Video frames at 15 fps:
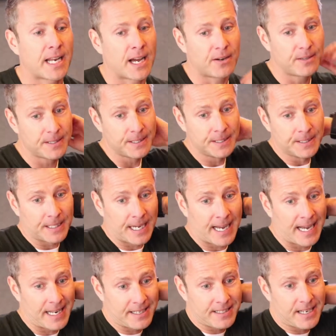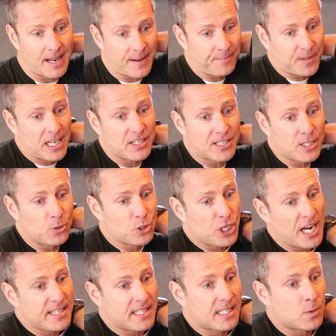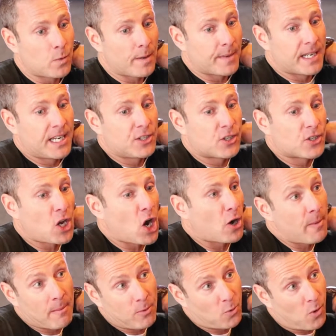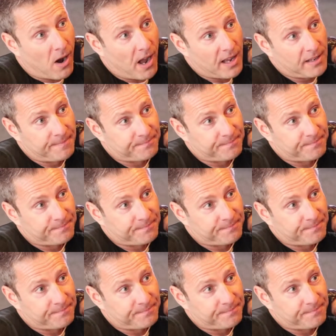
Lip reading: now, and he still chases the women. He just can't remember why.